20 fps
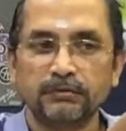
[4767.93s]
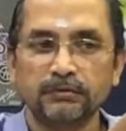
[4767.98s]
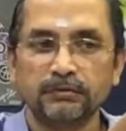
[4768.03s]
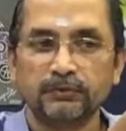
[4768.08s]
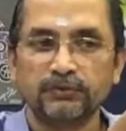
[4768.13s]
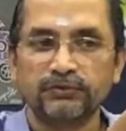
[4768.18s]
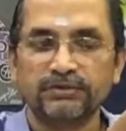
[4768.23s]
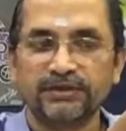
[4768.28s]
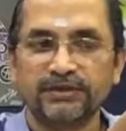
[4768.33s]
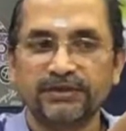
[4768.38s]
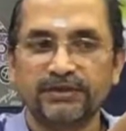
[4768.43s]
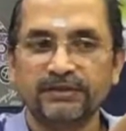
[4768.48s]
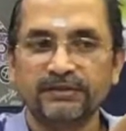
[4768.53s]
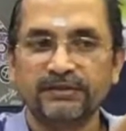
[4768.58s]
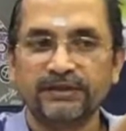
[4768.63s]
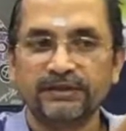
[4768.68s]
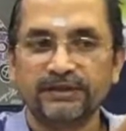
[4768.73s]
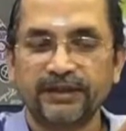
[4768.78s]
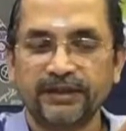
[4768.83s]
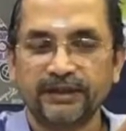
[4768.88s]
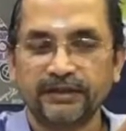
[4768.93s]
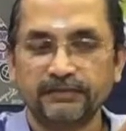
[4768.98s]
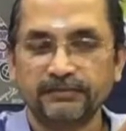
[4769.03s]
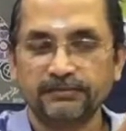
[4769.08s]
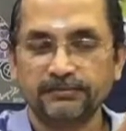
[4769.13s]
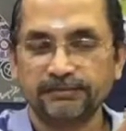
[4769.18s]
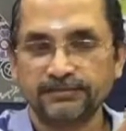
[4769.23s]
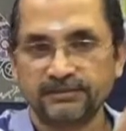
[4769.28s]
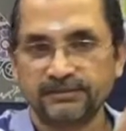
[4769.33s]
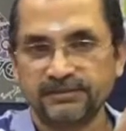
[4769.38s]
mushika that can
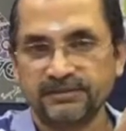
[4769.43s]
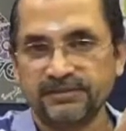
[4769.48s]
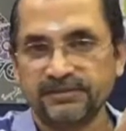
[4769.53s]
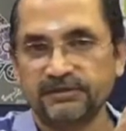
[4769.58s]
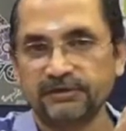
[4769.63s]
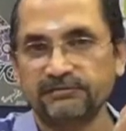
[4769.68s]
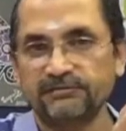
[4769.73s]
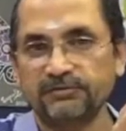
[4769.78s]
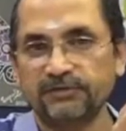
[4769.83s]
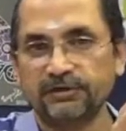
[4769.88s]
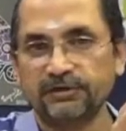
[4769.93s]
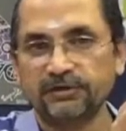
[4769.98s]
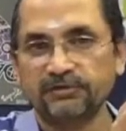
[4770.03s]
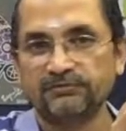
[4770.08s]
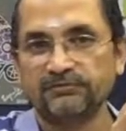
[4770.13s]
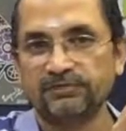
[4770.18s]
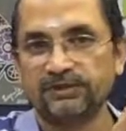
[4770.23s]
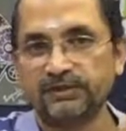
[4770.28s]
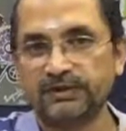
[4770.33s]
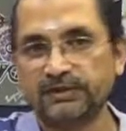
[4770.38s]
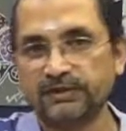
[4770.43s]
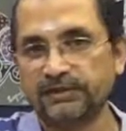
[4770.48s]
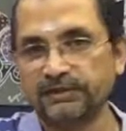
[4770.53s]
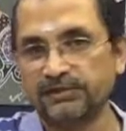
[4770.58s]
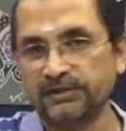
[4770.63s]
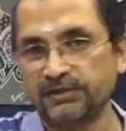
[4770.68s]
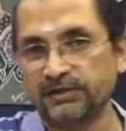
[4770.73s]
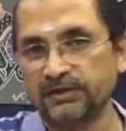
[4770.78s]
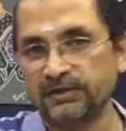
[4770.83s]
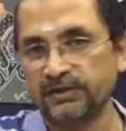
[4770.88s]
sit in front of the
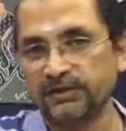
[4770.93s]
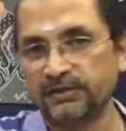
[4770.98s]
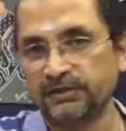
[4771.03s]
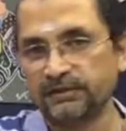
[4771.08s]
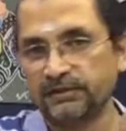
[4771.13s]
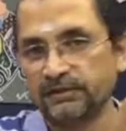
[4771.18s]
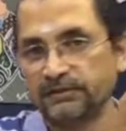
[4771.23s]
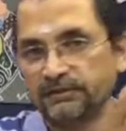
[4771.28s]
Ganesha either.